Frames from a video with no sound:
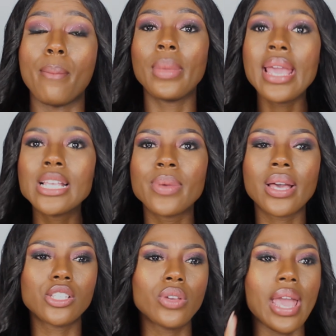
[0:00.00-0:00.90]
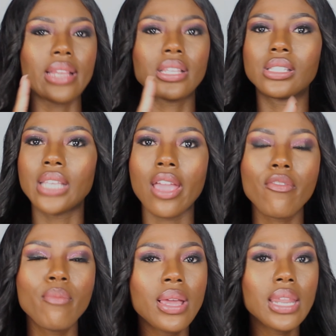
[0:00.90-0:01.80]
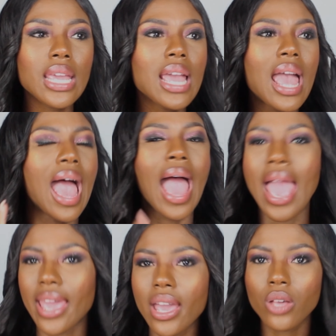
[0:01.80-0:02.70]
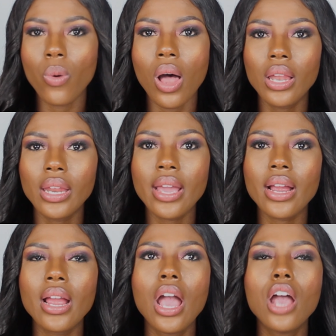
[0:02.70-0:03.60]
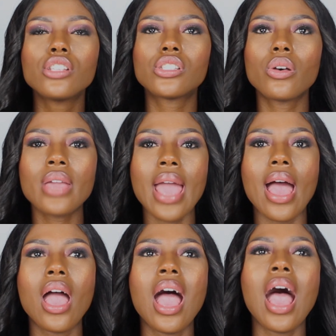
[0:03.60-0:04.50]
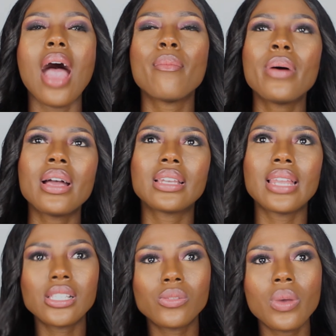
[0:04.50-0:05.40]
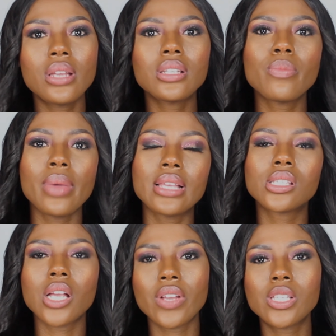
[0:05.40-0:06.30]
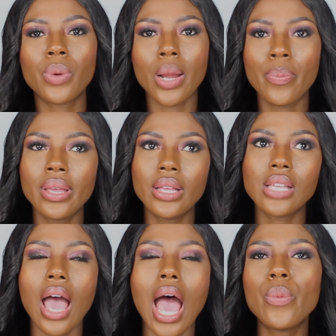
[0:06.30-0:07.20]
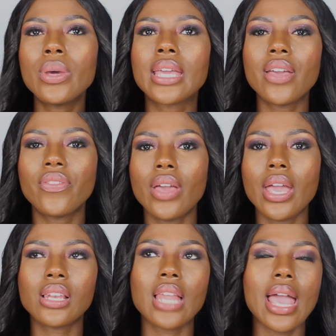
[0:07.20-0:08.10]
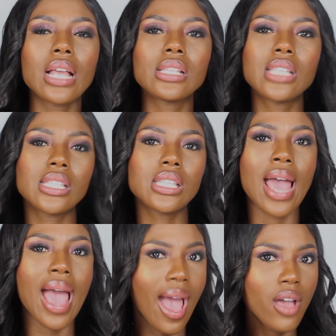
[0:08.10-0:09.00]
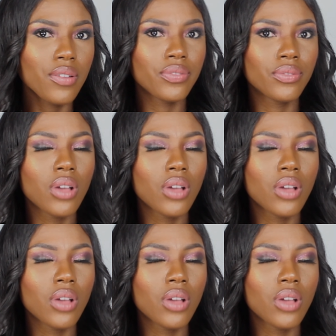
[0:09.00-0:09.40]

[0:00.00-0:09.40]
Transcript: amazed because you get to save money and get good quality hair. So yeah, but this one to me, it served its purpose. I would give it like a 6.5